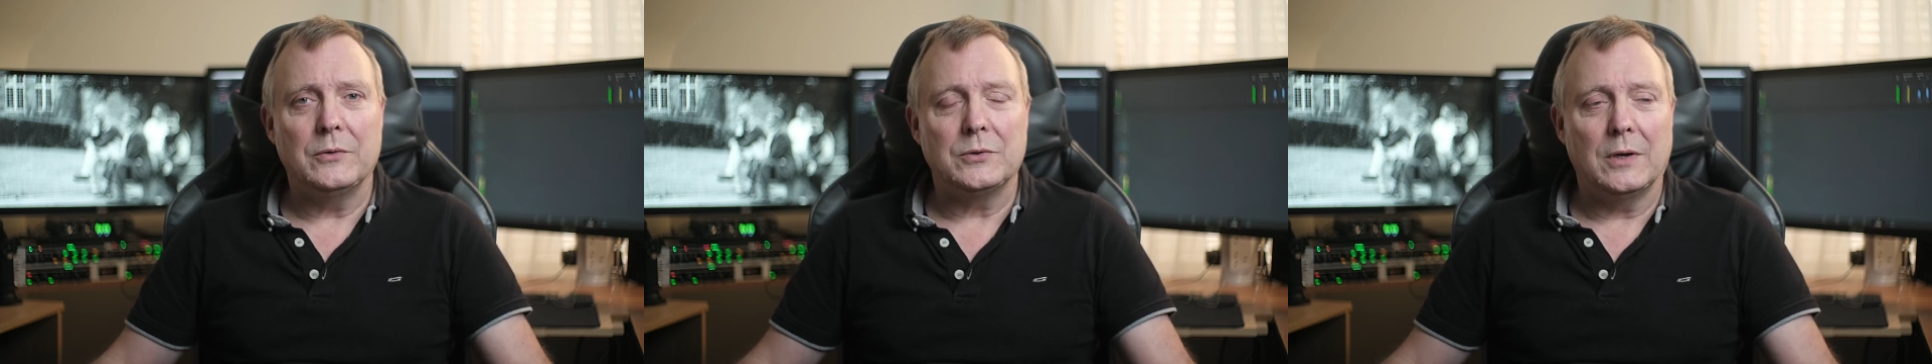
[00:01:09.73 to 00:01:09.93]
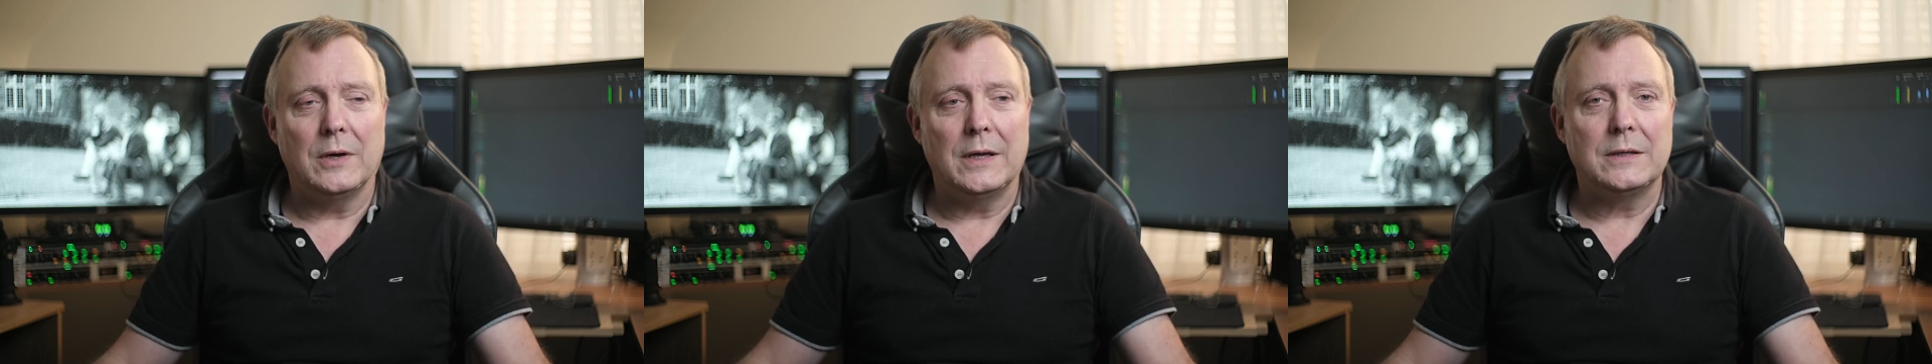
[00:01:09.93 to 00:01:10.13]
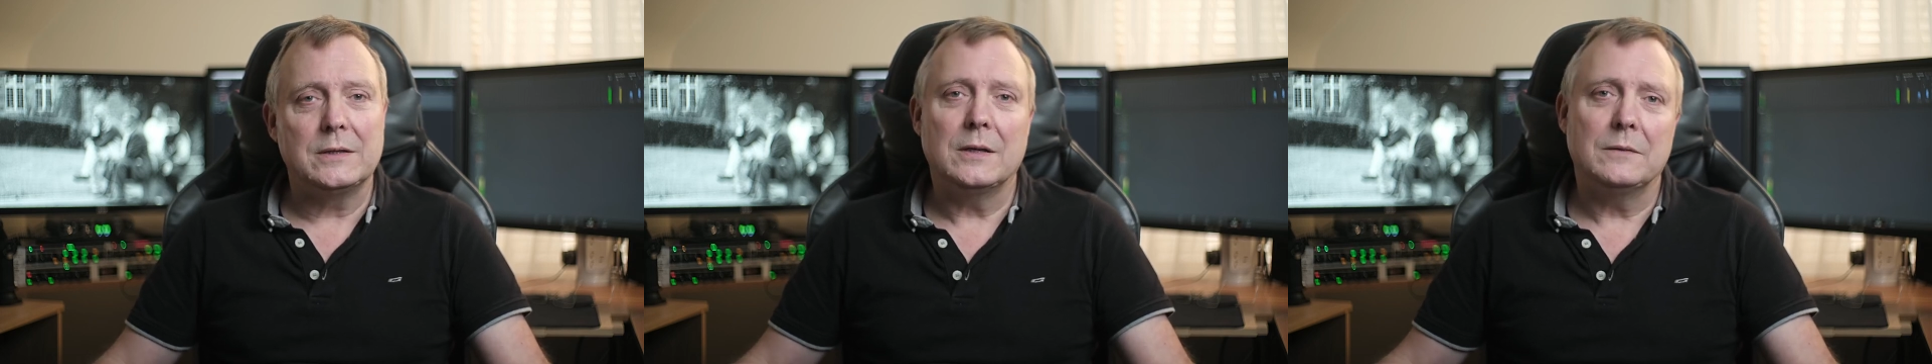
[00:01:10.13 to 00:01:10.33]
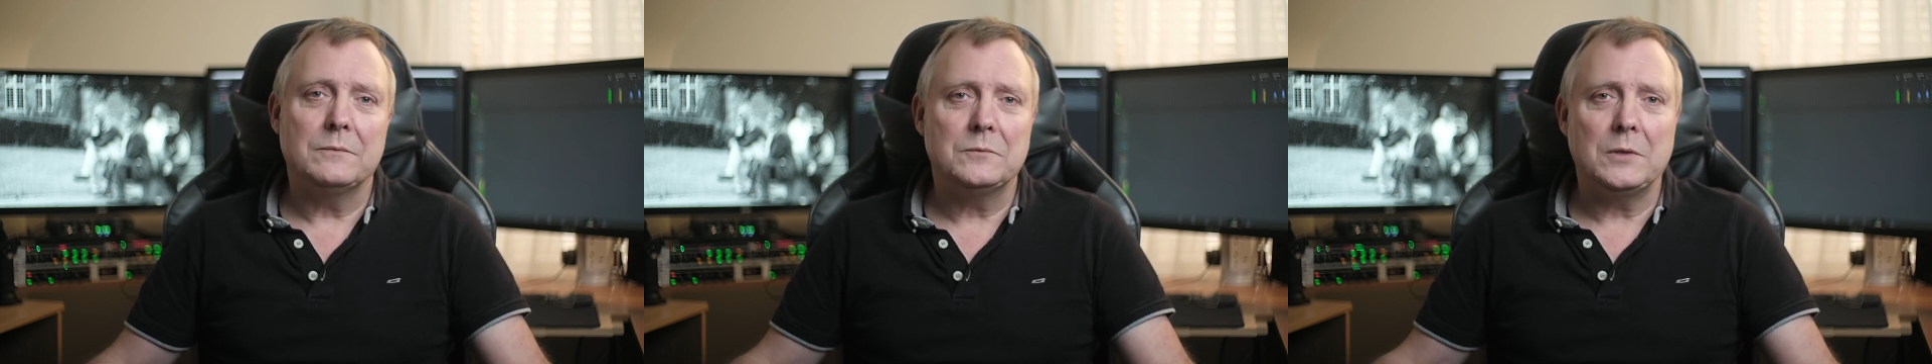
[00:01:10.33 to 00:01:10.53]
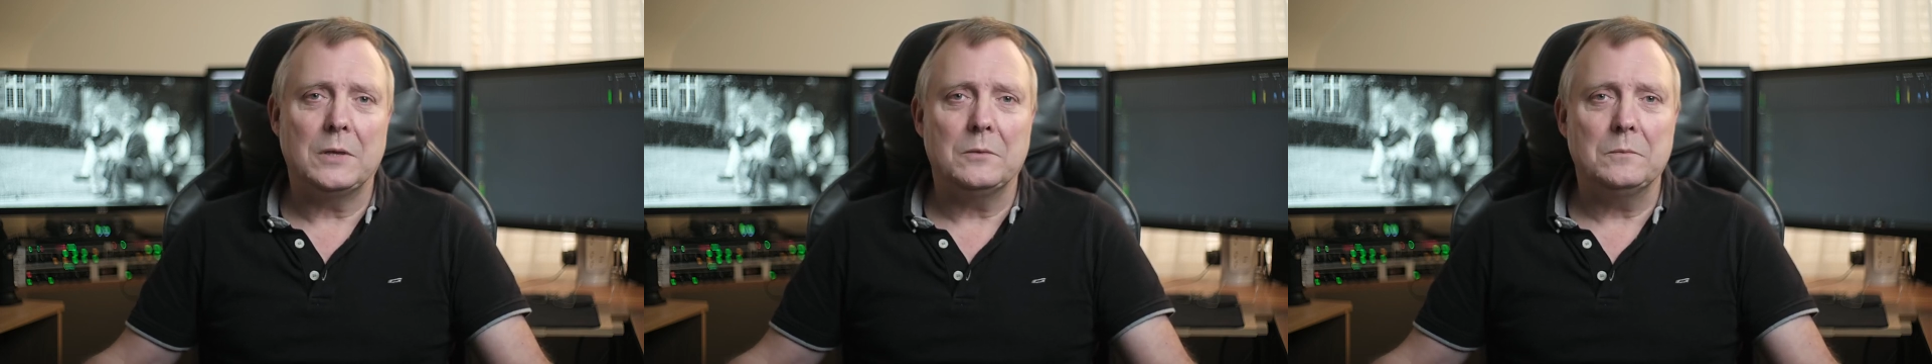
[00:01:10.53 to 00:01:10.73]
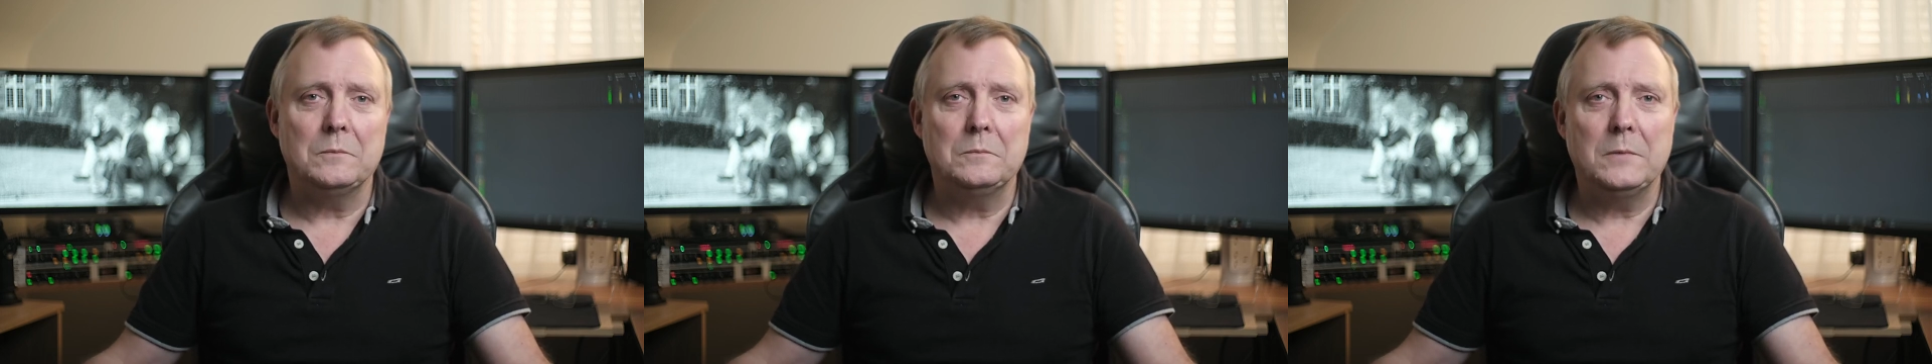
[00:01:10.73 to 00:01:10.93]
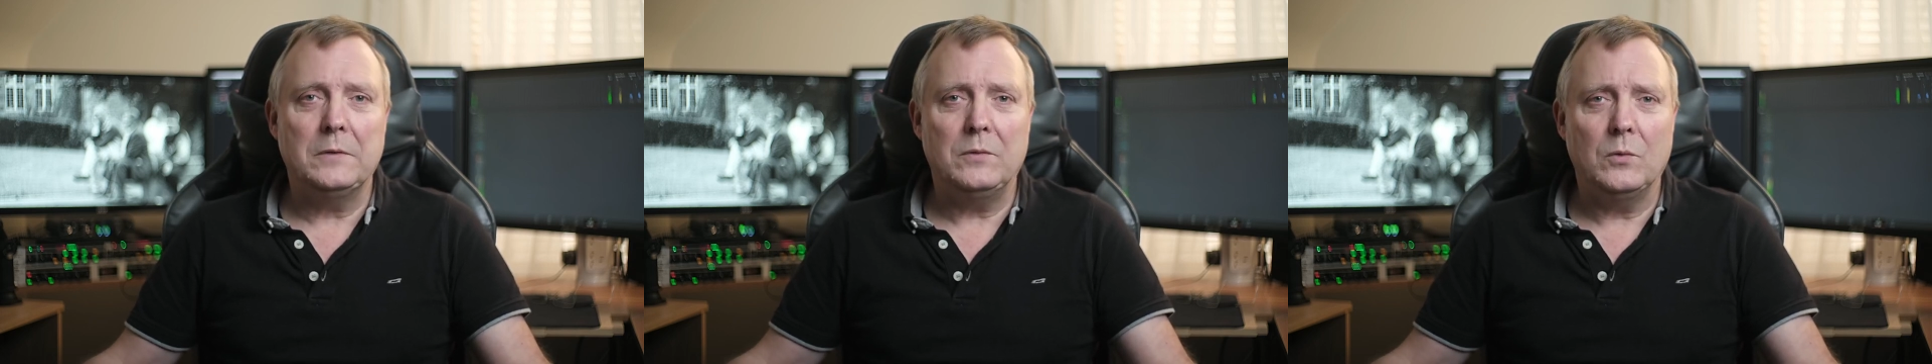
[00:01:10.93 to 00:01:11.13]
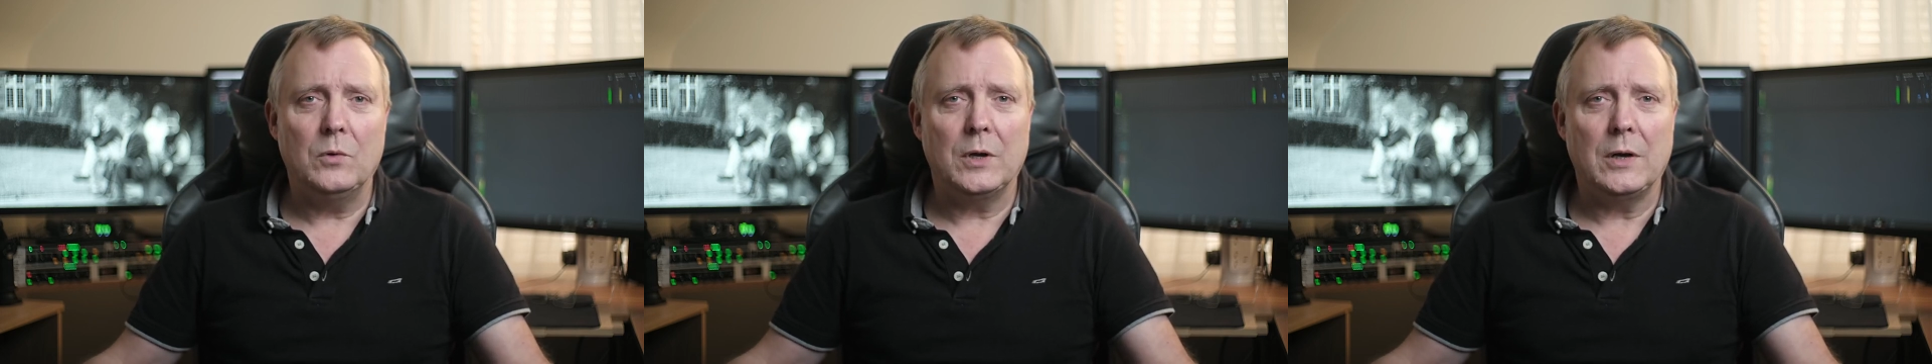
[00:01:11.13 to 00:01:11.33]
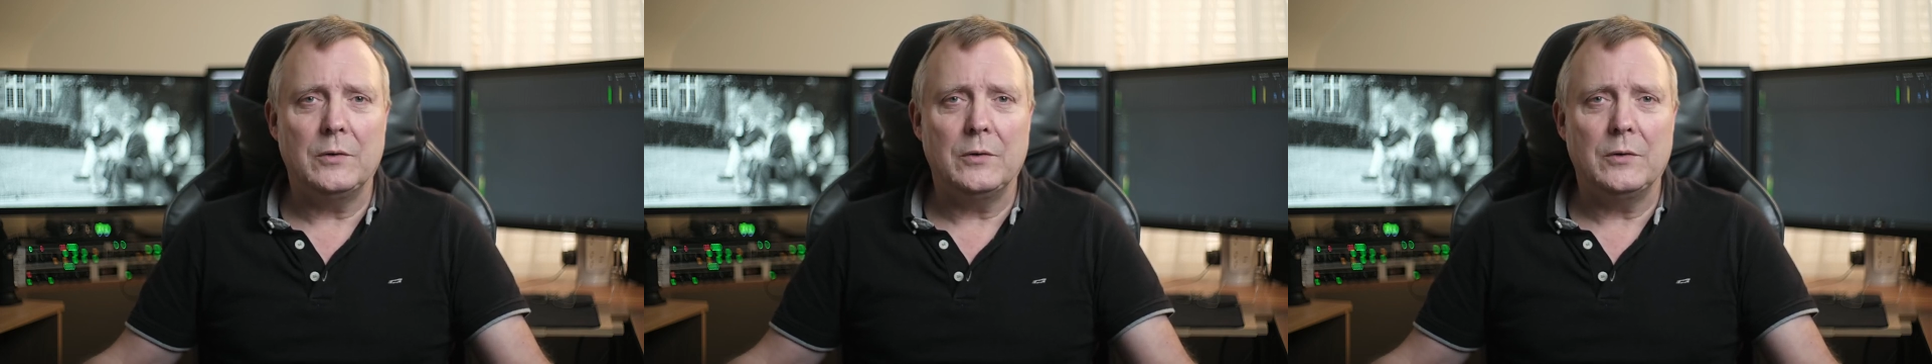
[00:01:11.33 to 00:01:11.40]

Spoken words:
sides. So if you're going to go